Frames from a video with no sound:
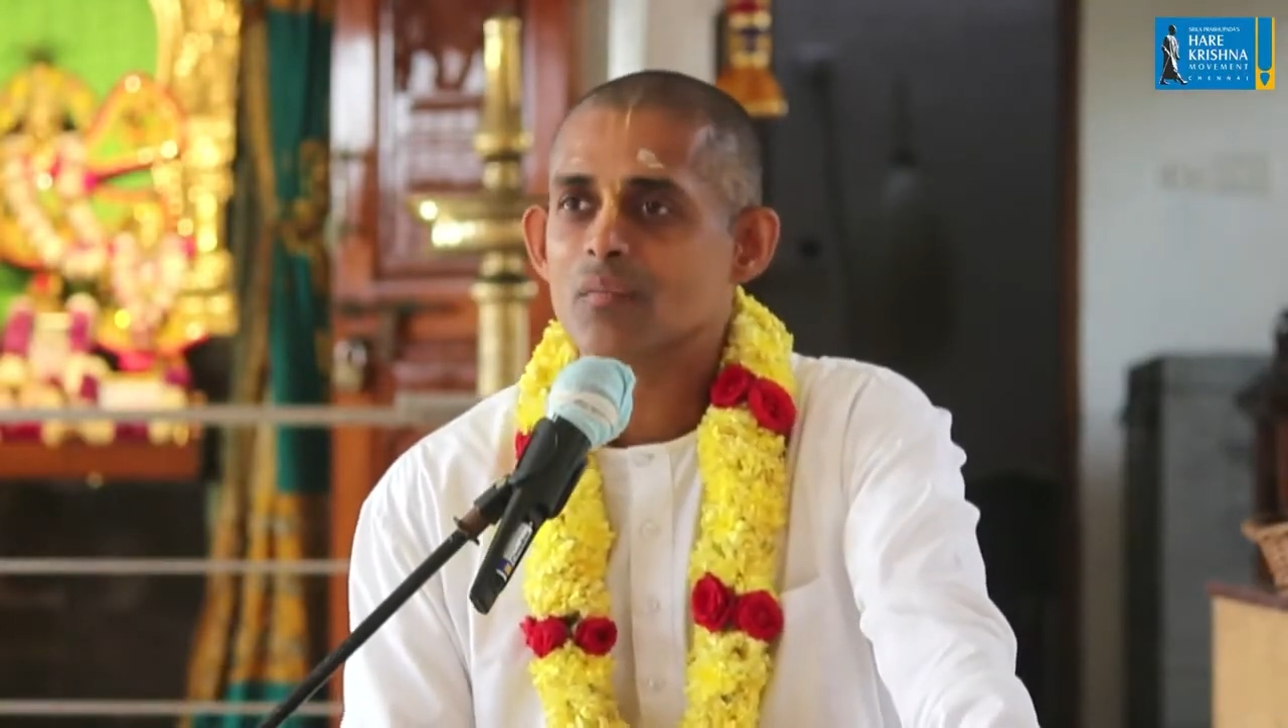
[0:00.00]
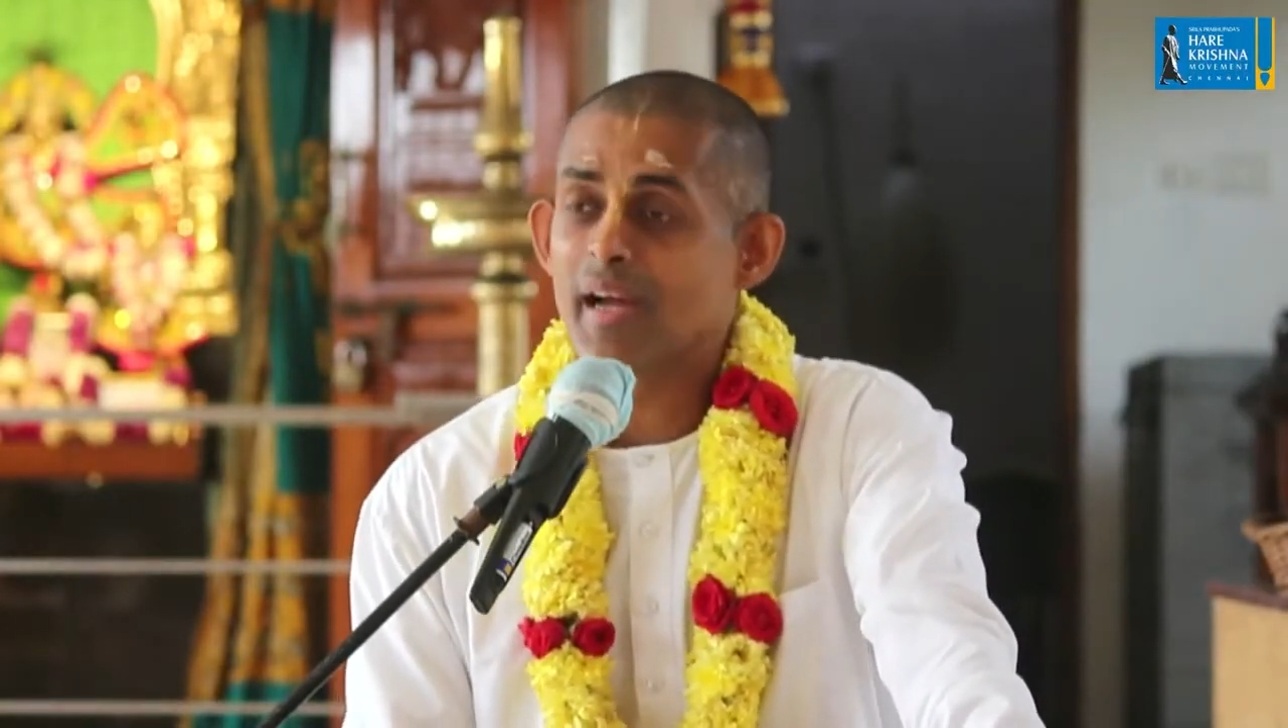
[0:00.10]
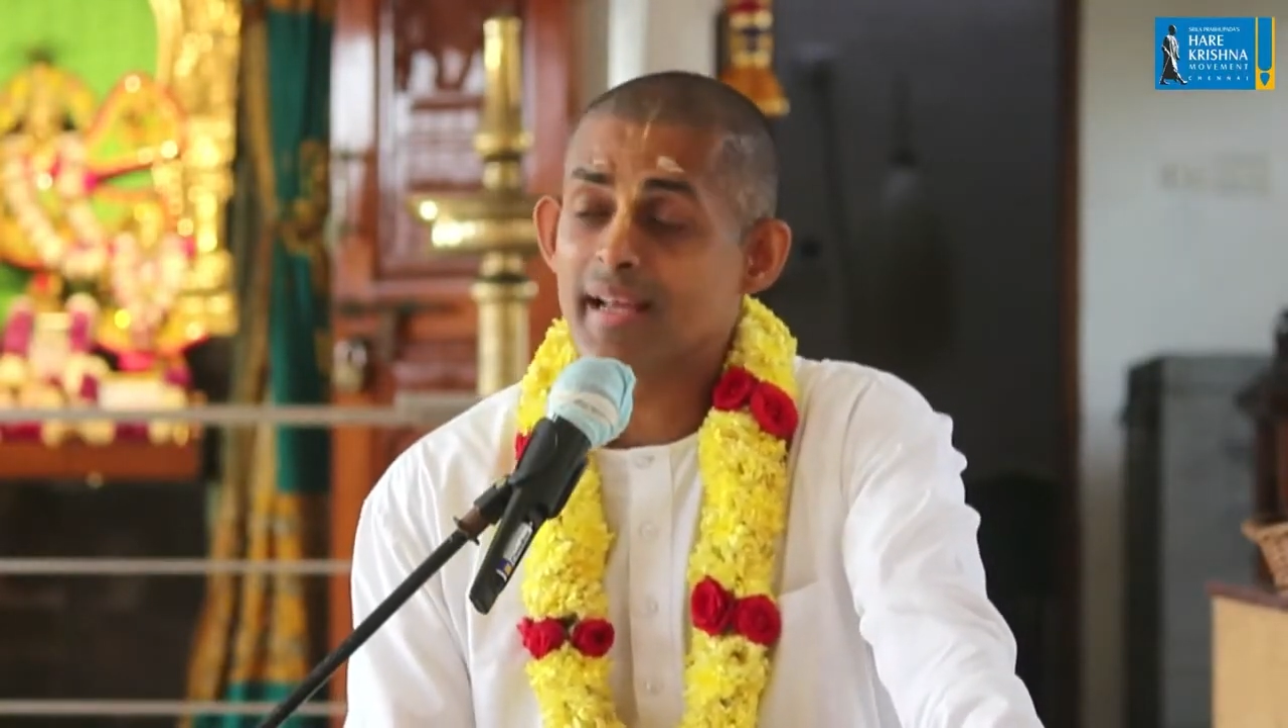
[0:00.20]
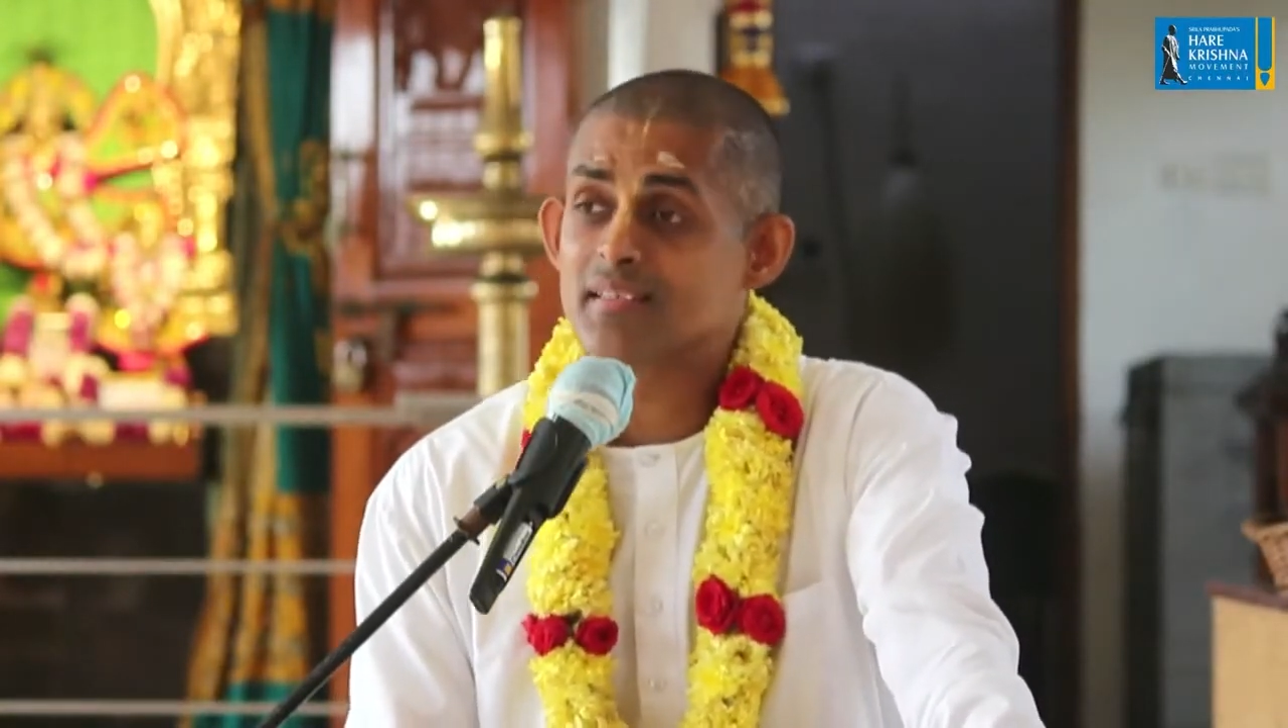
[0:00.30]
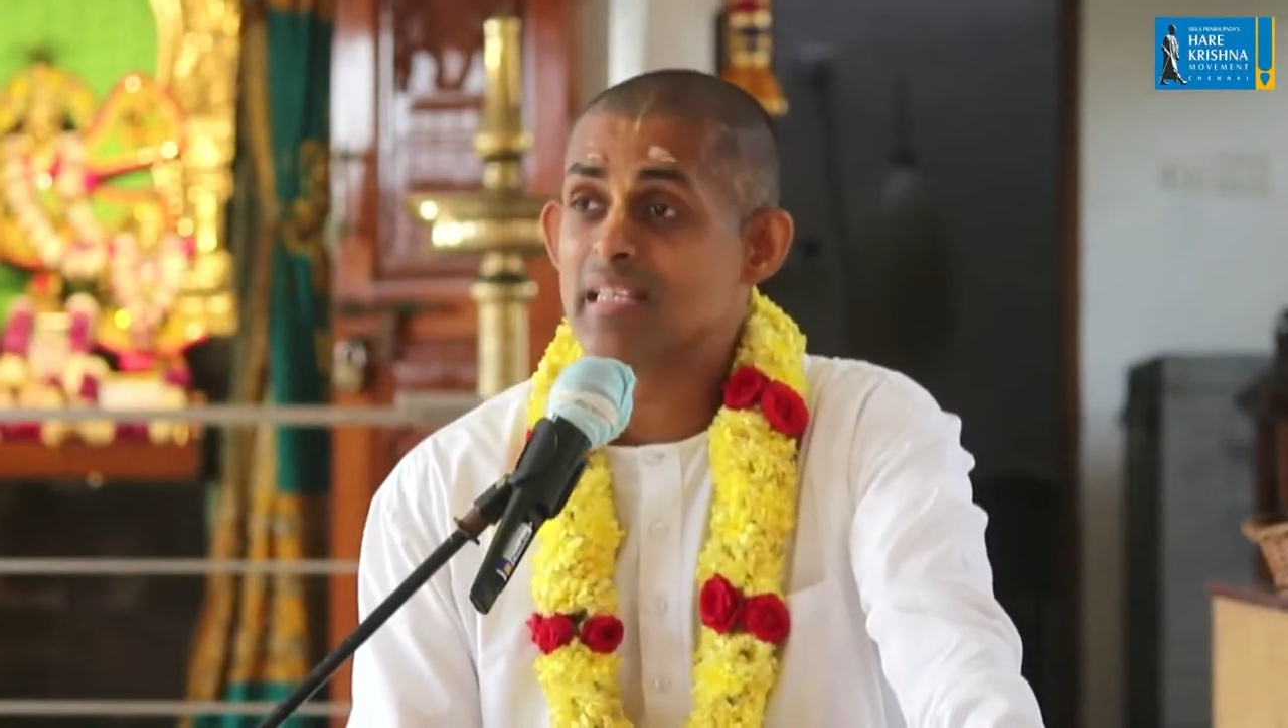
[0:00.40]

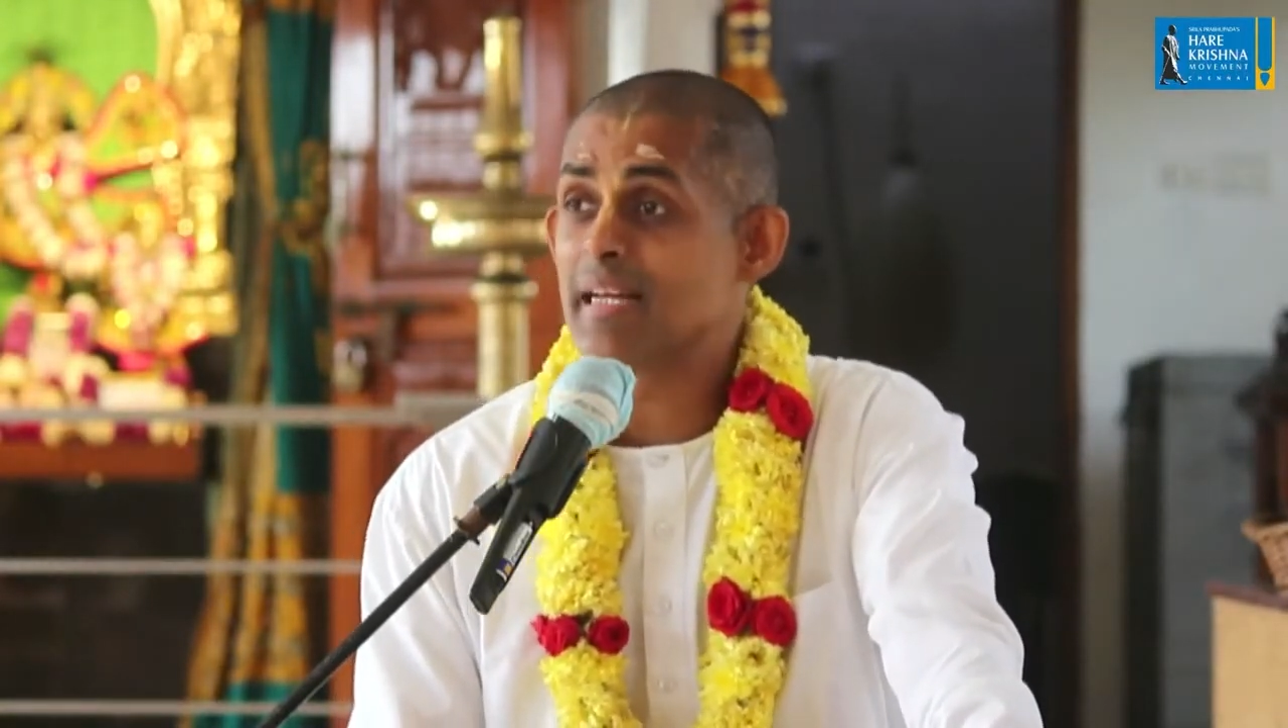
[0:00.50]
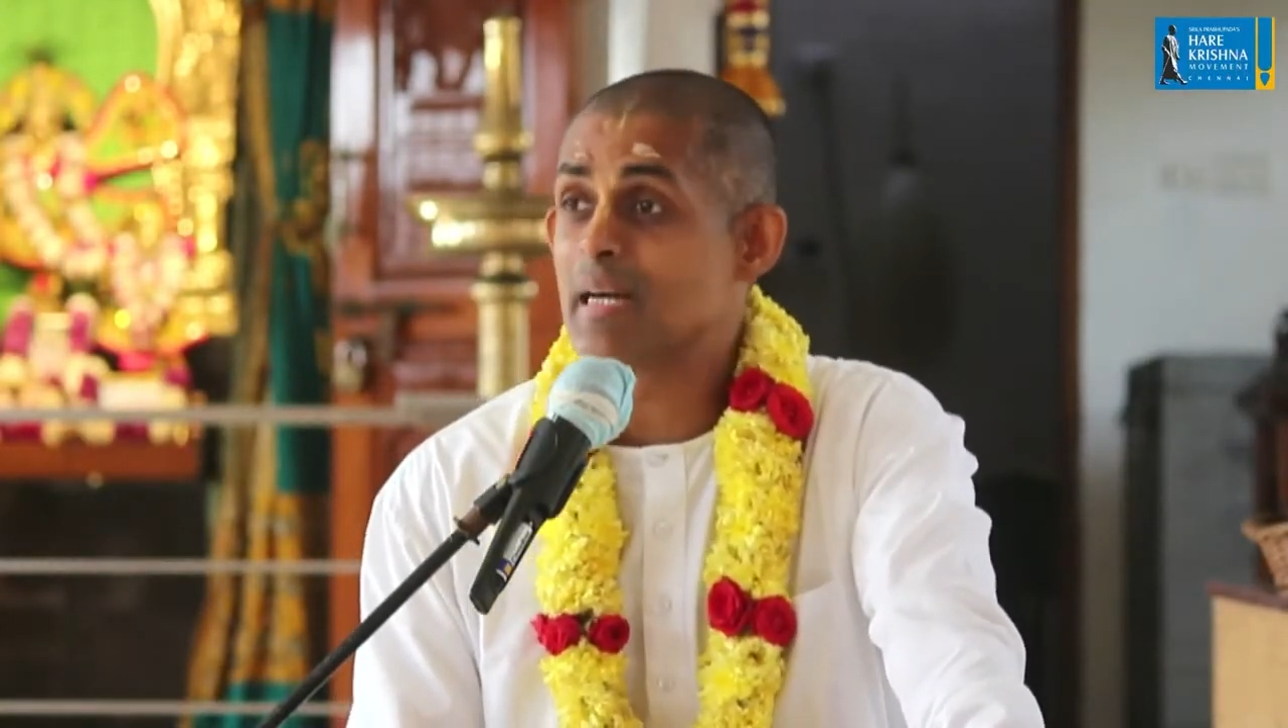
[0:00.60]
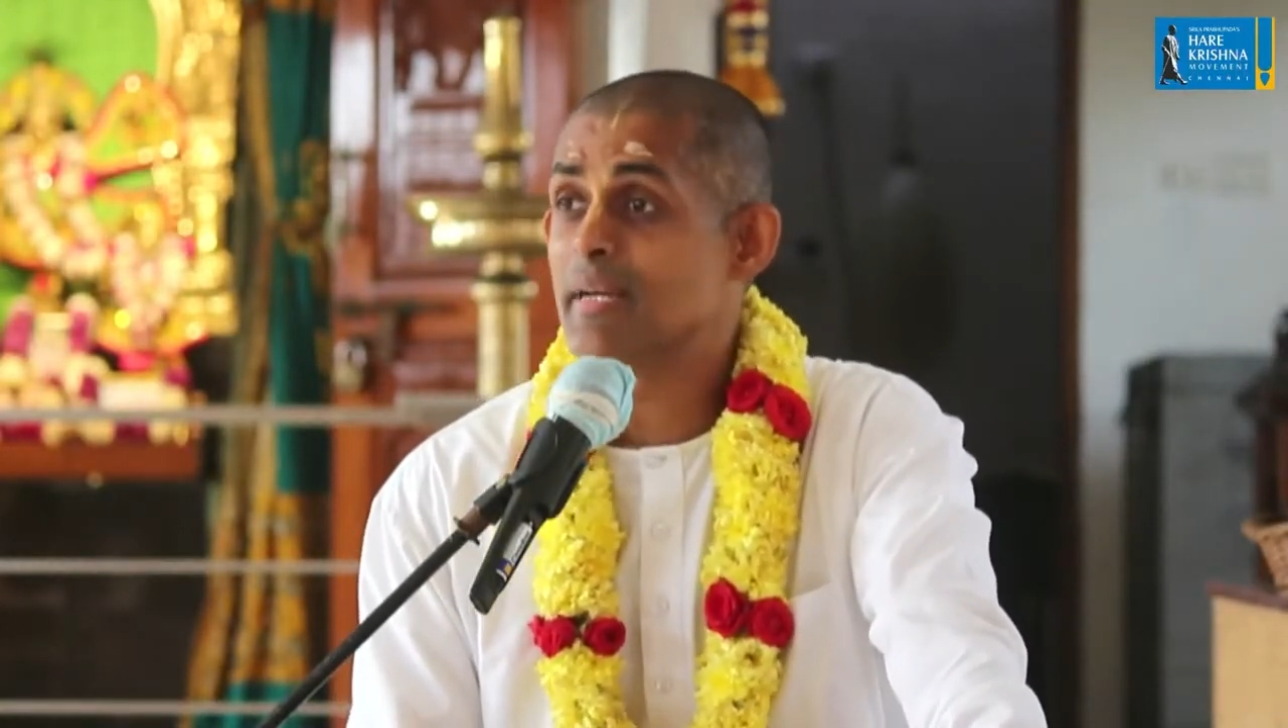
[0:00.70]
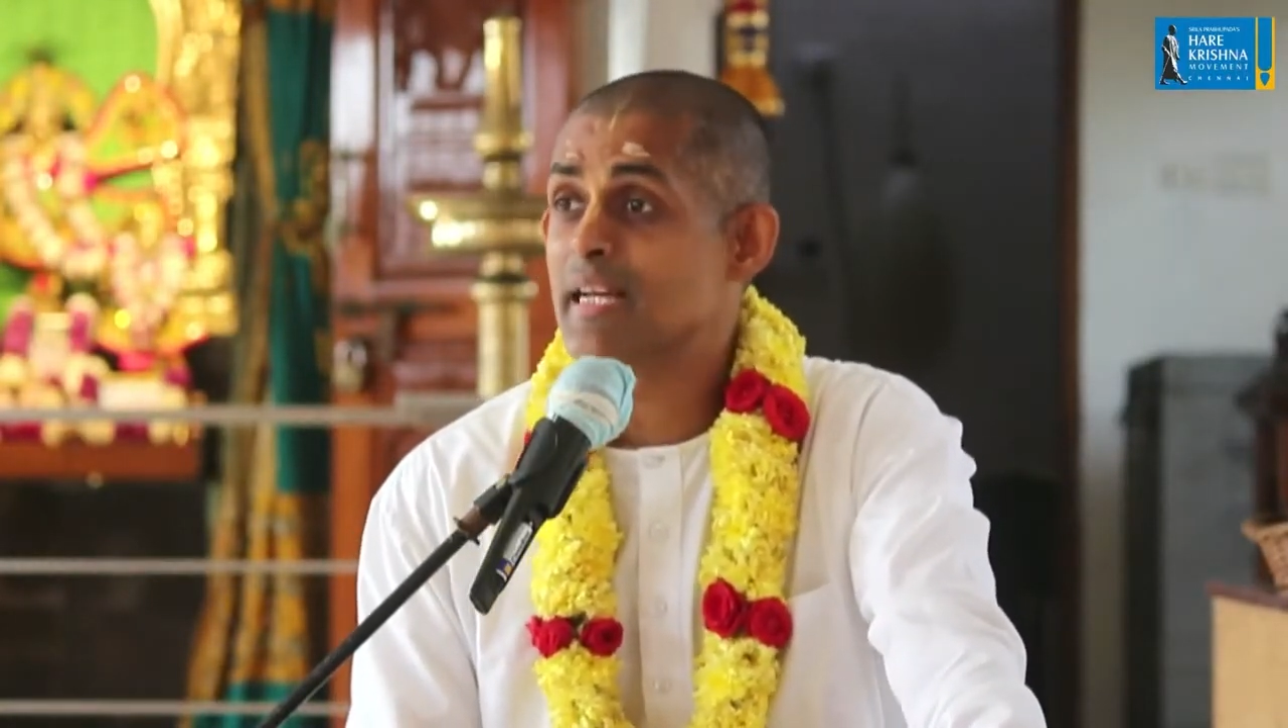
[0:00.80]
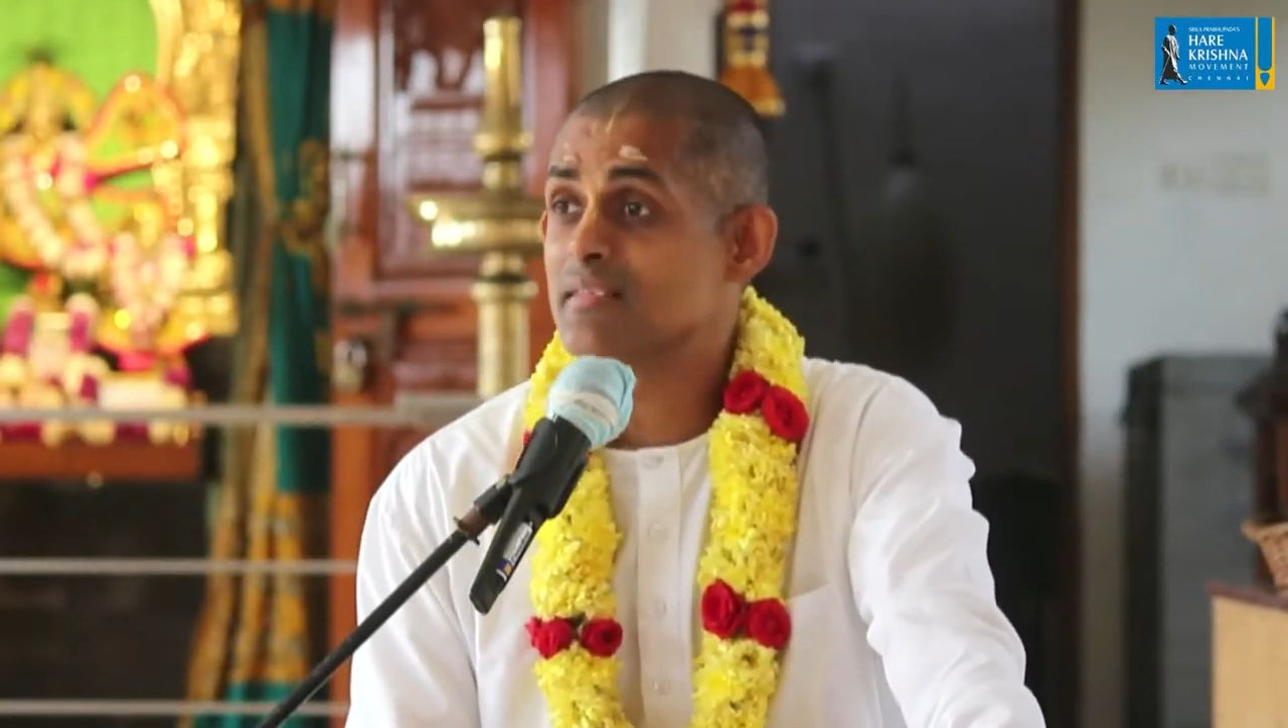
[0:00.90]
why are they coming